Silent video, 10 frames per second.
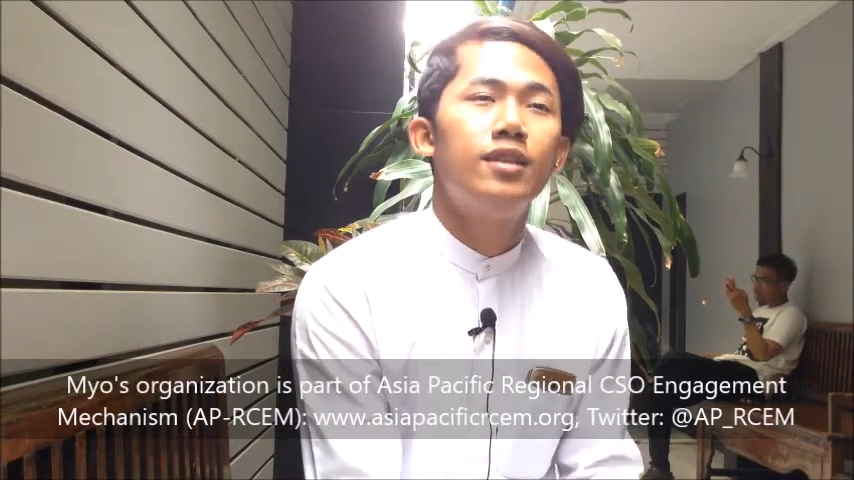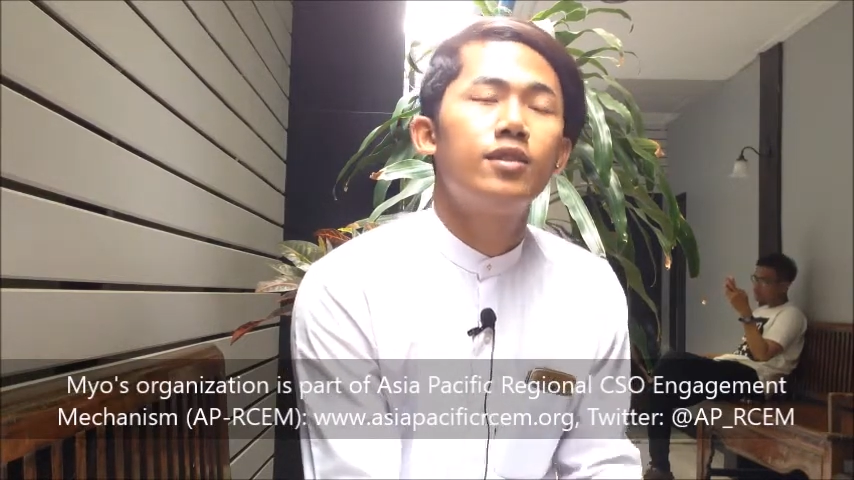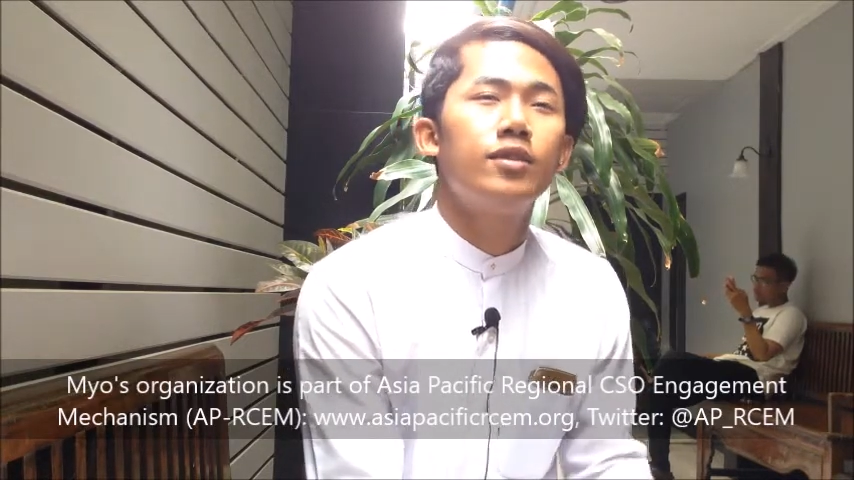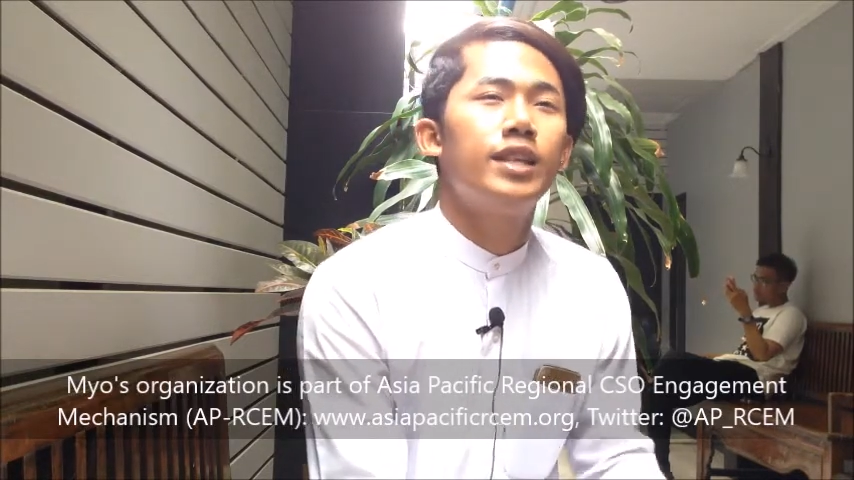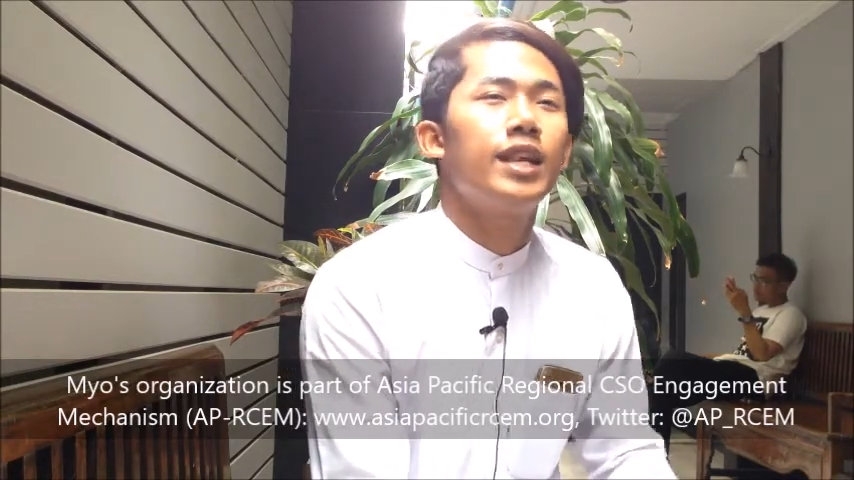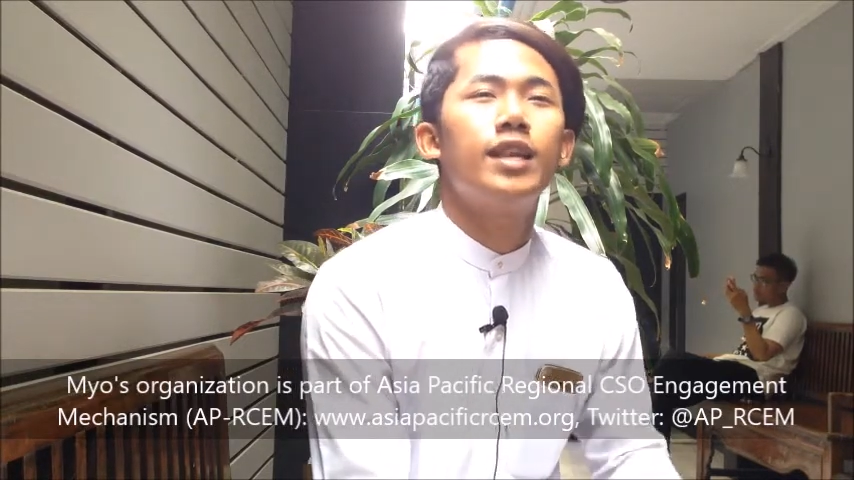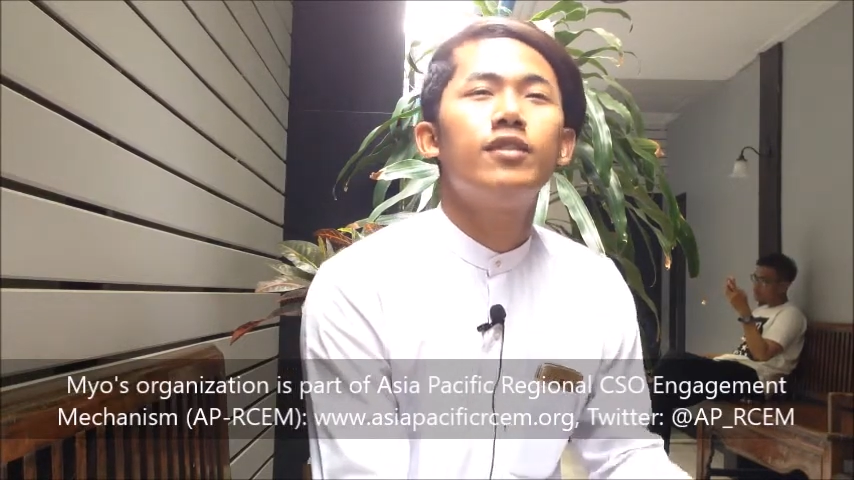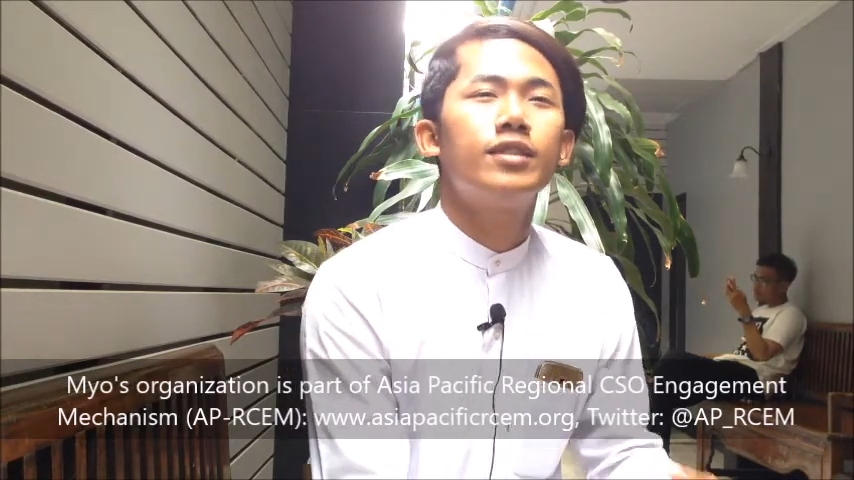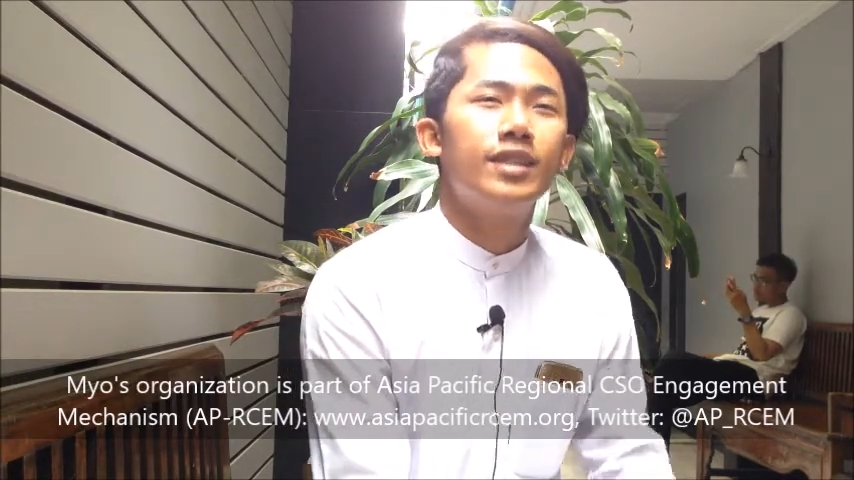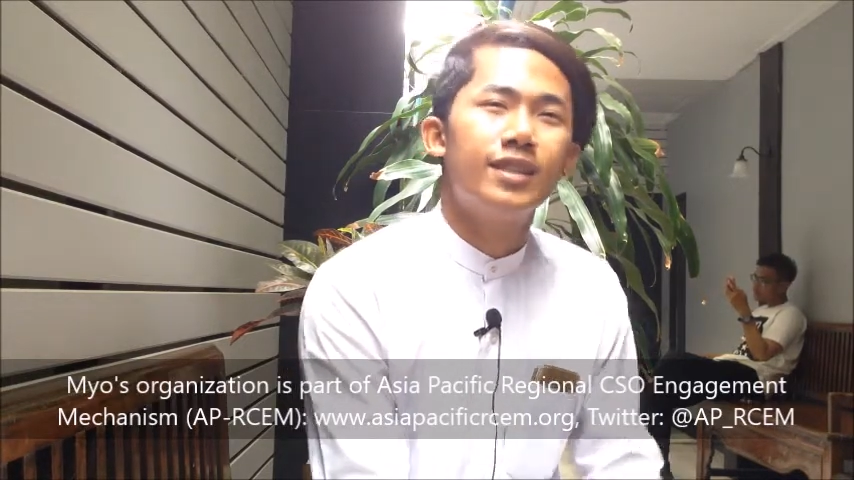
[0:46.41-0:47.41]
so they
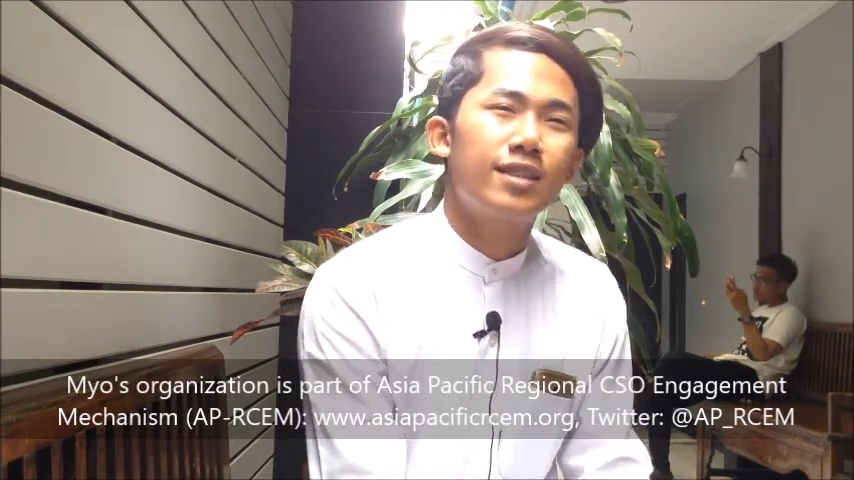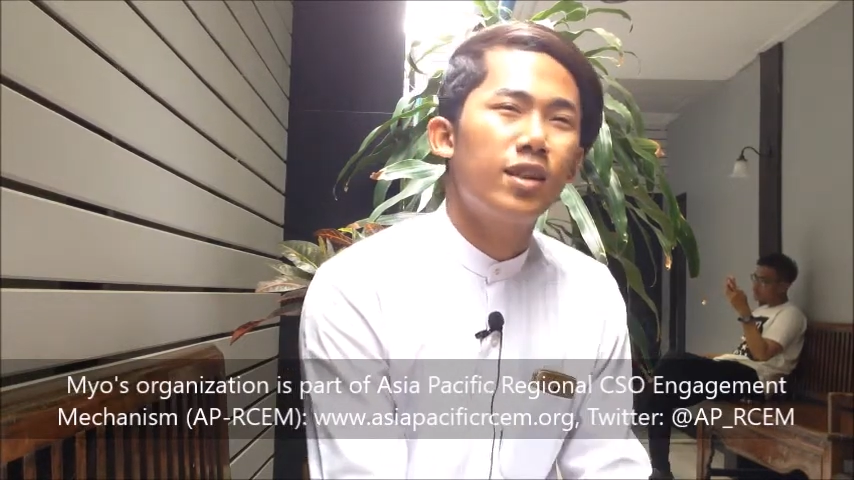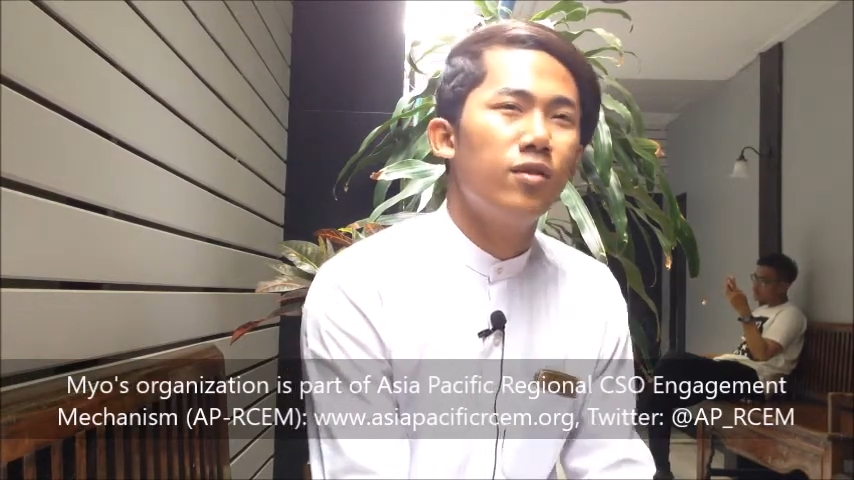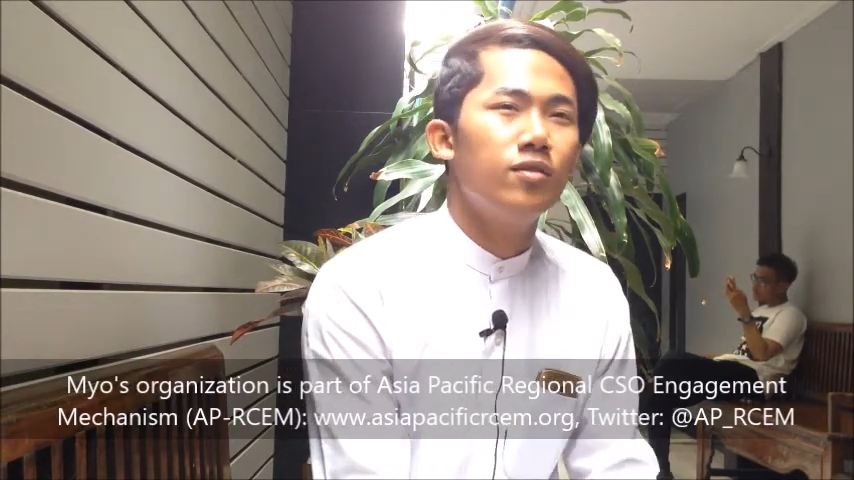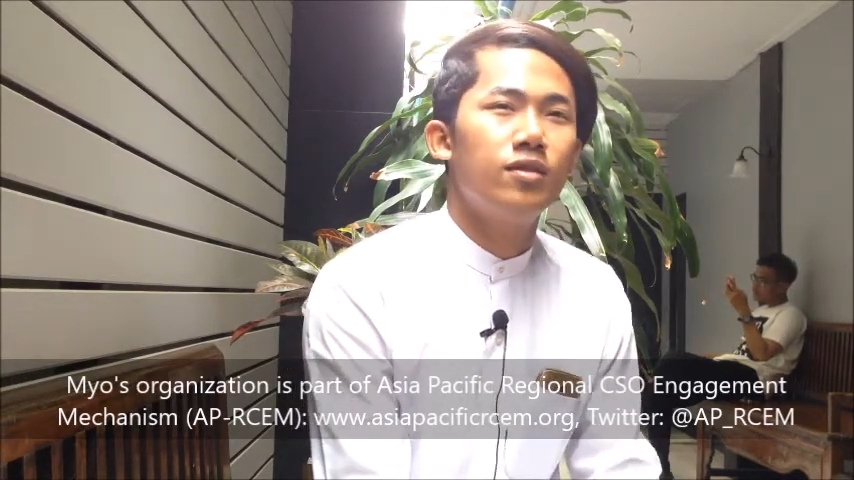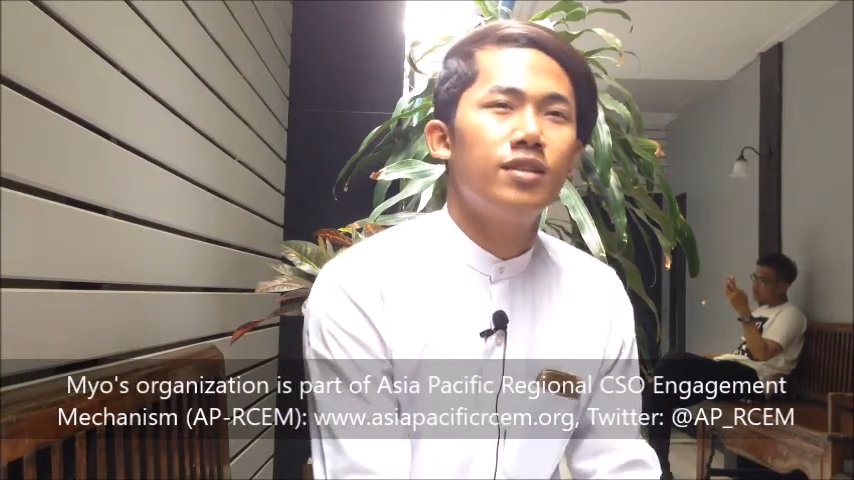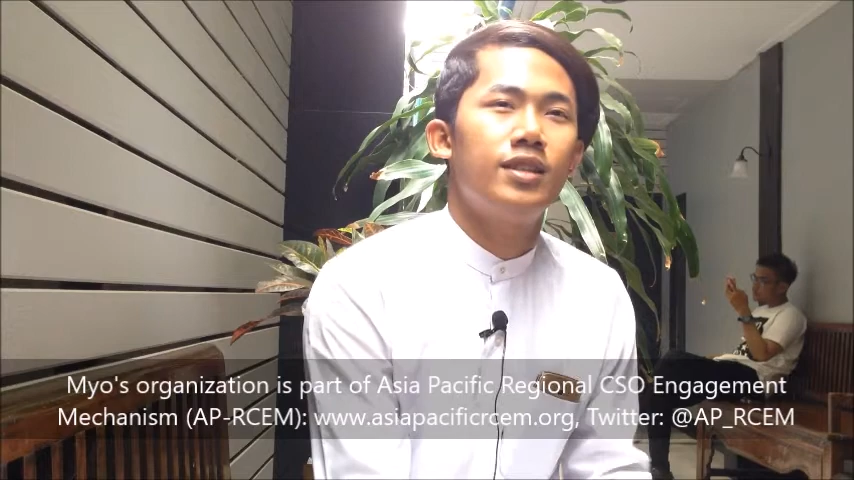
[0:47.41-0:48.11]
cannot disclose